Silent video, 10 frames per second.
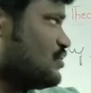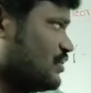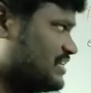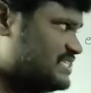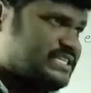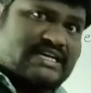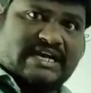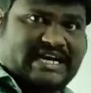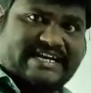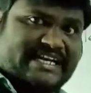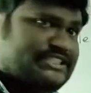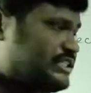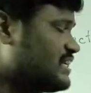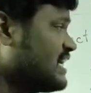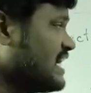it is in attraction.
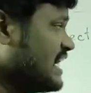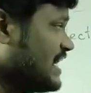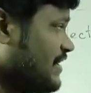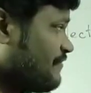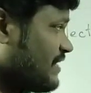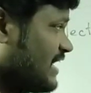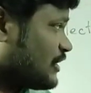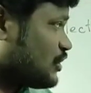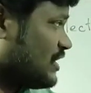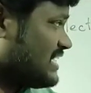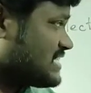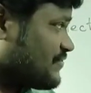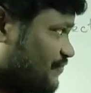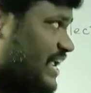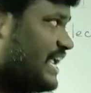If electron is
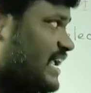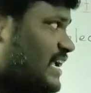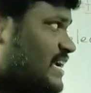free,